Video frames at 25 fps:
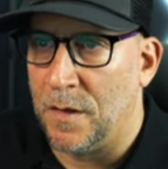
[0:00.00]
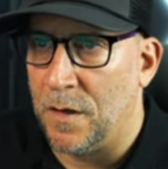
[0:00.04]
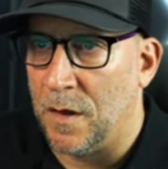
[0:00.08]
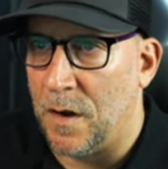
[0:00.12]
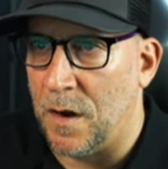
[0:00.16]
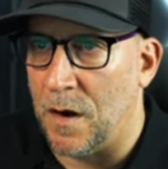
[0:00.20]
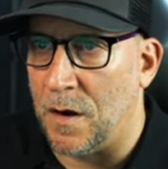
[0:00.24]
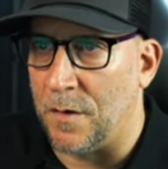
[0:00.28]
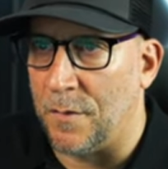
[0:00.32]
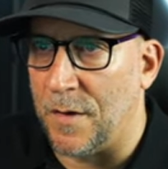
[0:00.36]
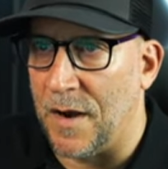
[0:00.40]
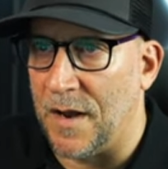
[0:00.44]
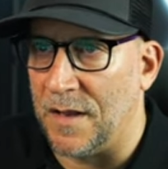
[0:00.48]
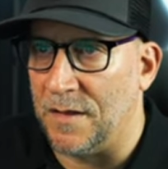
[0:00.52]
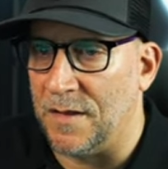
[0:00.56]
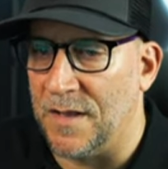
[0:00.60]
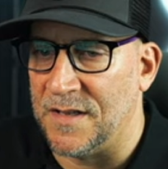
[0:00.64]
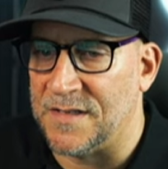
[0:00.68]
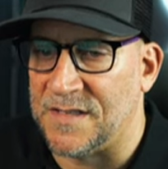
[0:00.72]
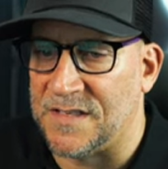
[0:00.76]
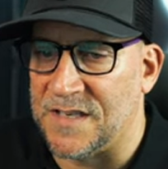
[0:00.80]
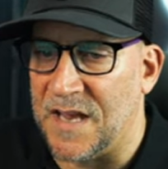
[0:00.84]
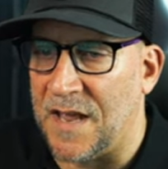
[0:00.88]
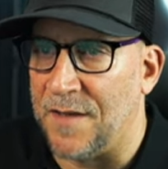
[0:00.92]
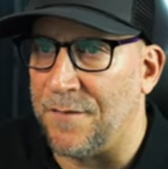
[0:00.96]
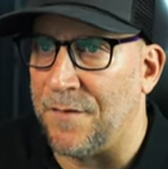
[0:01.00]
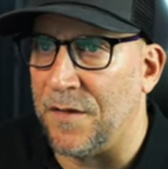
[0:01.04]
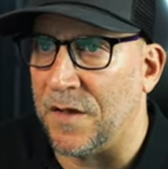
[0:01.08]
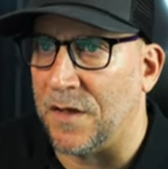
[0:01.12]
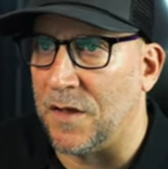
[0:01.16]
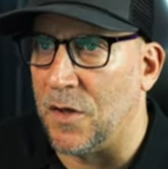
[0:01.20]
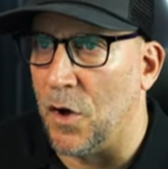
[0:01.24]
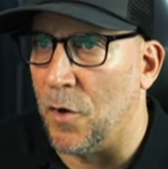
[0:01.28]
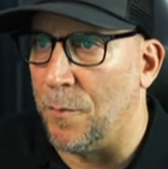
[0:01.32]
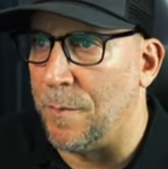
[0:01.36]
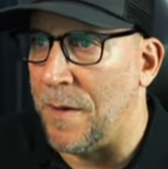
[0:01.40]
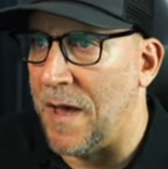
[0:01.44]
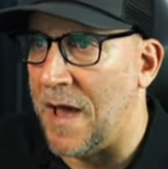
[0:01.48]
All right, let's save and
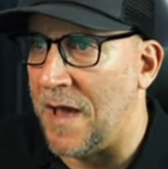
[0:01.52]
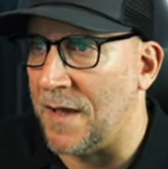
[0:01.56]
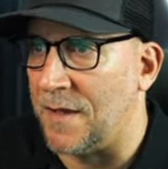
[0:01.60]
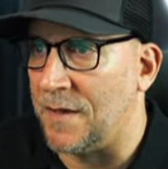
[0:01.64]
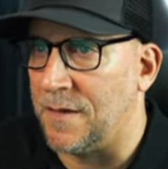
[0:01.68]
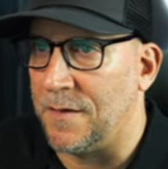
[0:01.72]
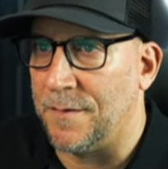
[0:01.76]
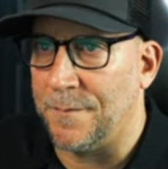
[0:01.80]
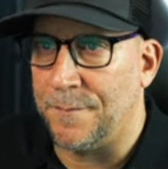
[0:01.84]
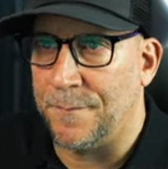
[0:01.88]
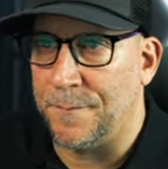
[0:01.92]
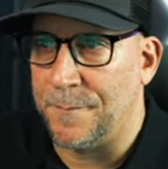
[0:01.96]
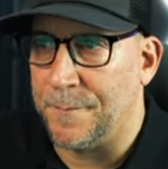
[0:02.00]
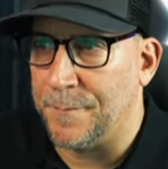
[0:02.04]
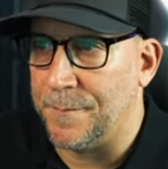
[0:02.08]
go back.